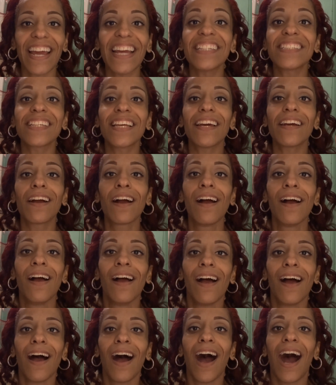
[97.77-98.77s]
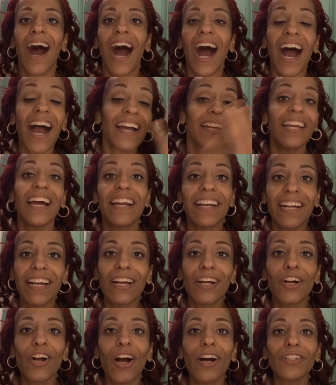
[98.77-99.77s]
It's like highlighting
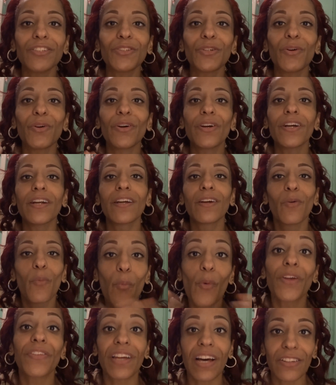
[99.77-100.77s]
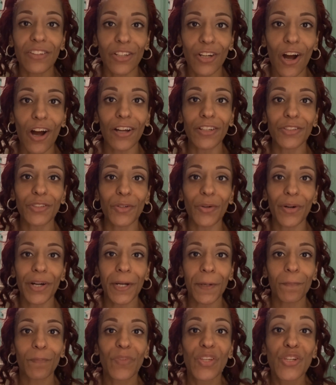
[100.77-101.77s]
and contouring without the contouring.